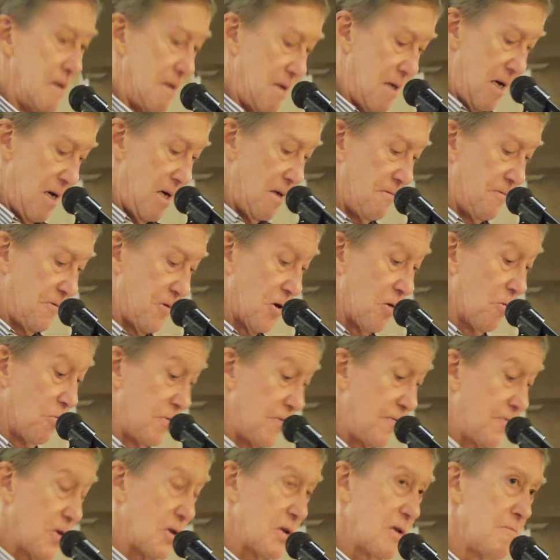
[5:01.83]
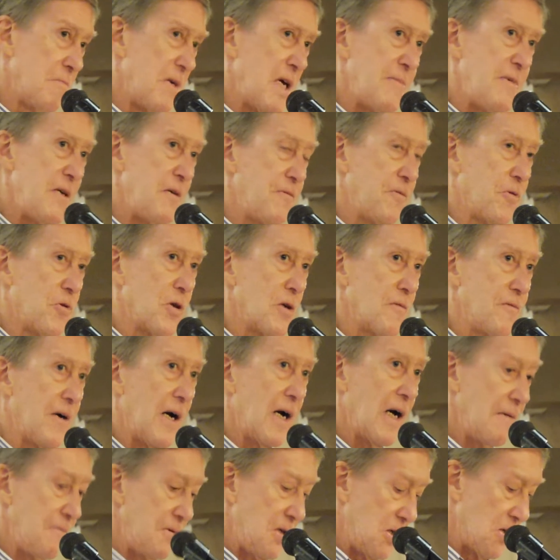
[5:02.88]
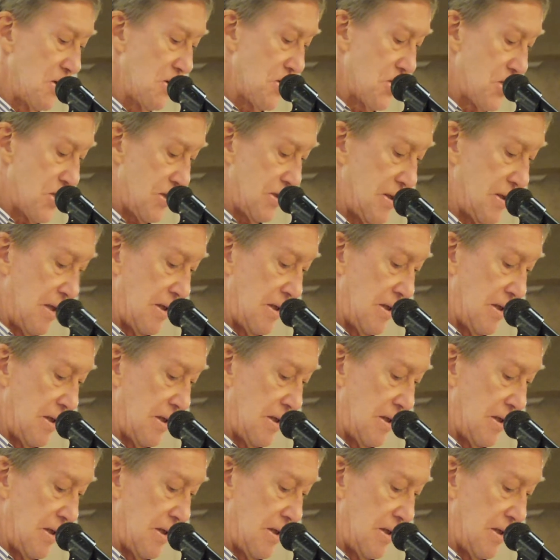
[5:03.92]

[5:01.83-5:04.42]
and for maybe 4 or 5 years,